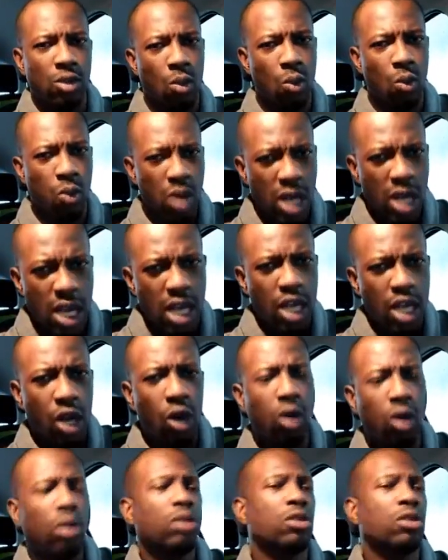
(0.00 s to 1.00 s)
We,
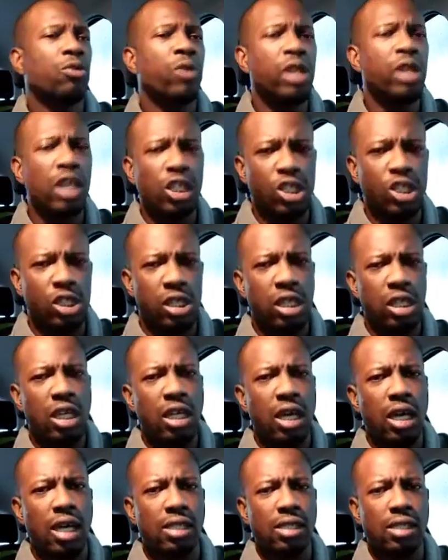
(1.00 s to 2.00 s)
your religious
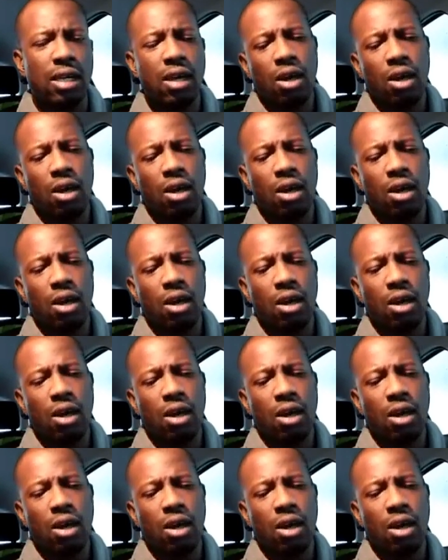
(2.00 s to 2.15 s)
leaders,